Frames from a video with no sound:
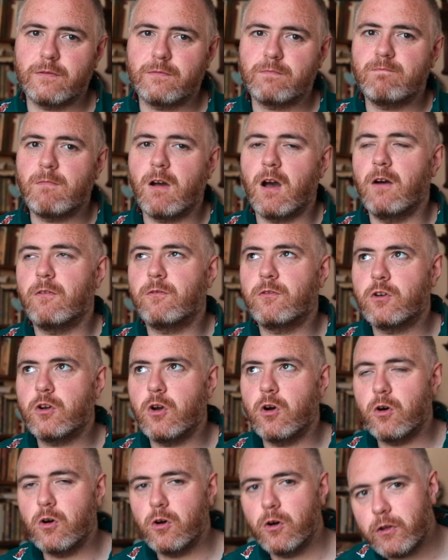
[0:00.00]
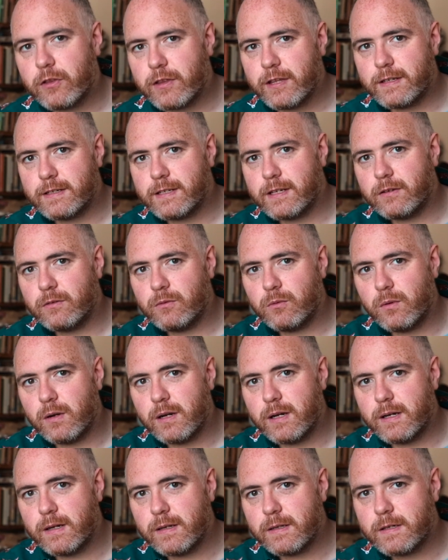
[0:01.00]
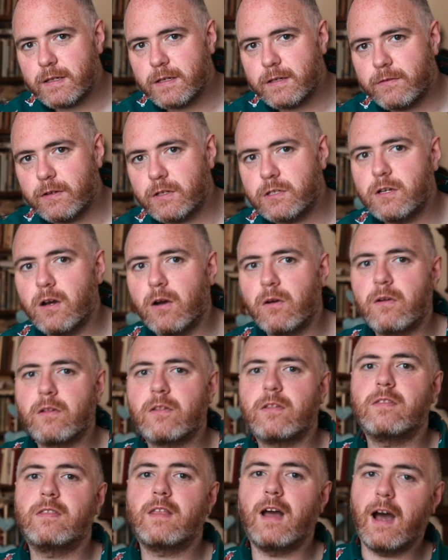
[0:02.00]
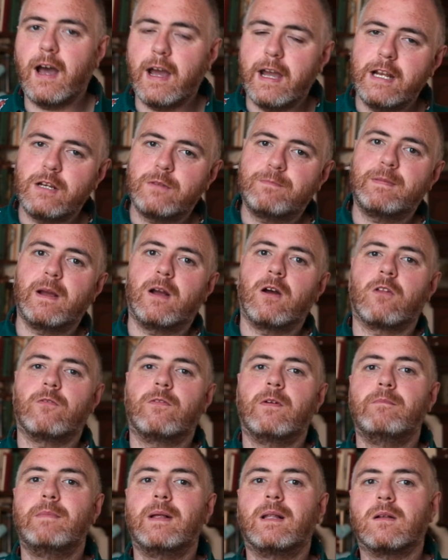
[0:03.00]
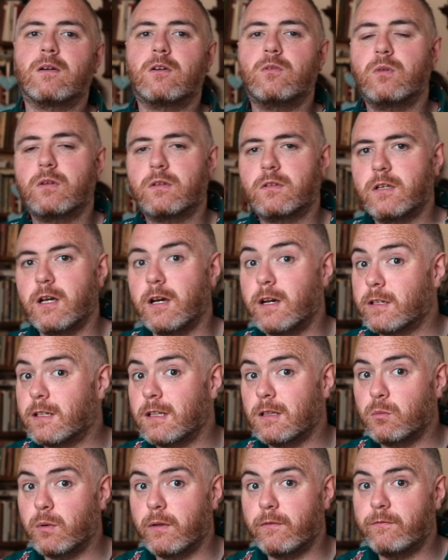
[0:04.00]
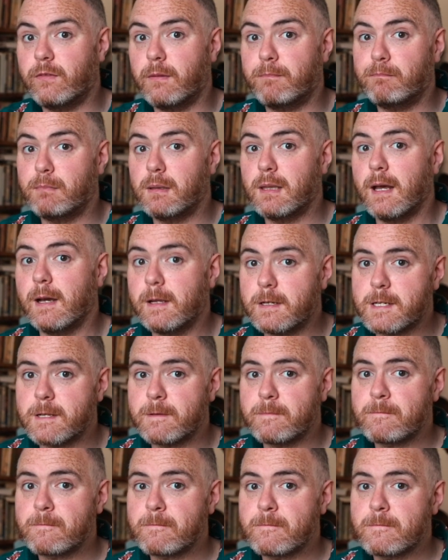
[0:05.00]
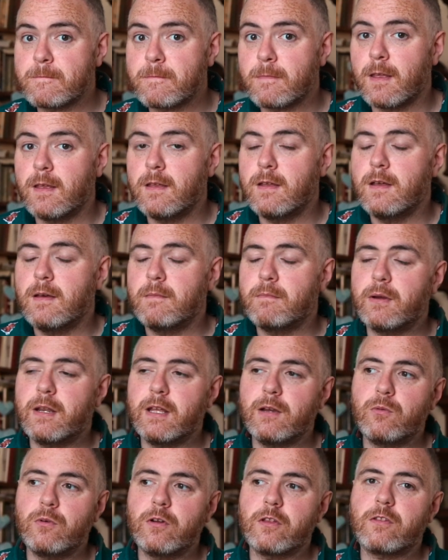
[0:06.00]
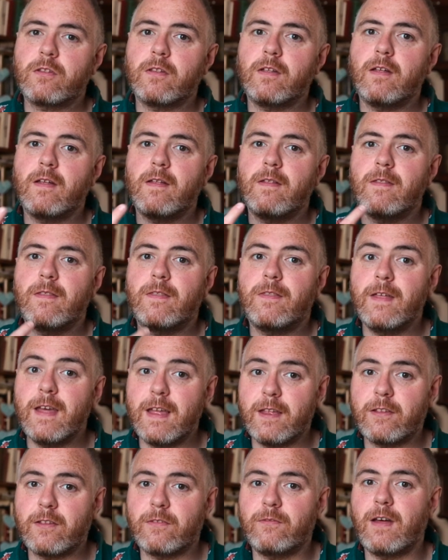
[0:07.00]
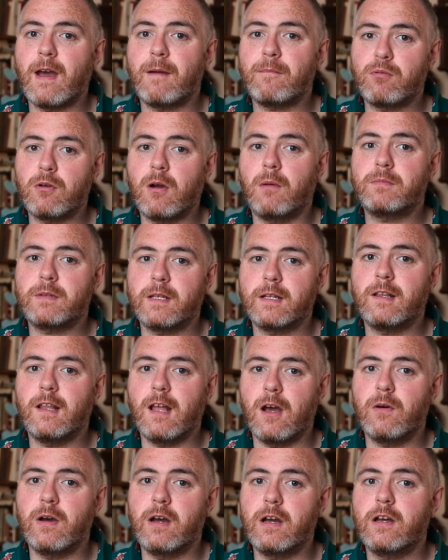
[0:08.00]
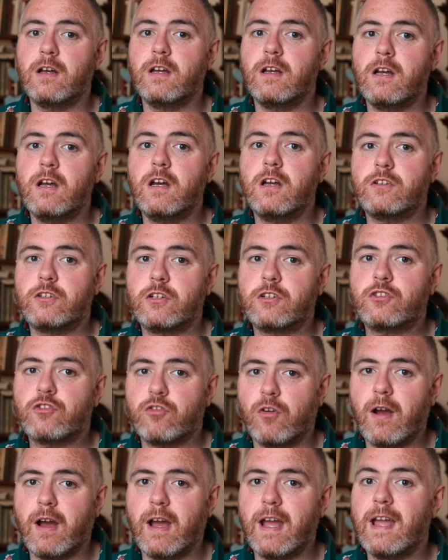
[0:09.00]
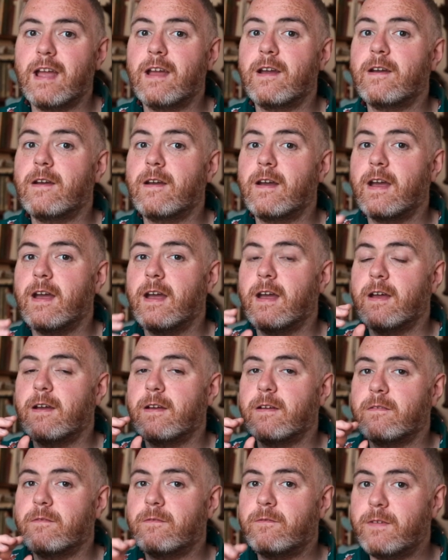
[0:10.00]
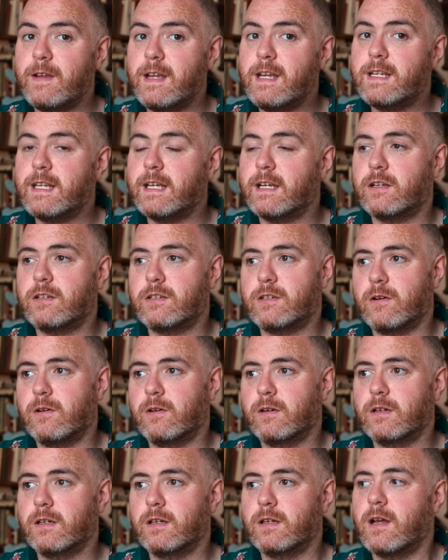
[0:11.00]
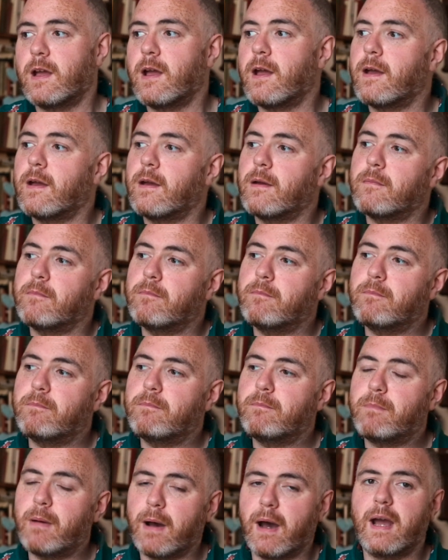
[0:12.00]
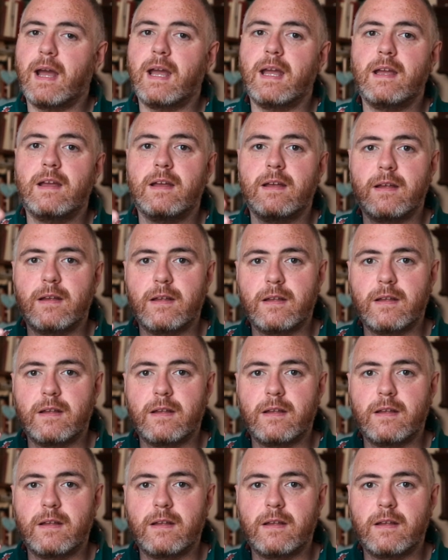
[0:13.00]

Of course it didn't work. The dogs died because the milk would curdle with the blood. But it was this that prompted Lower to try feeding a dog by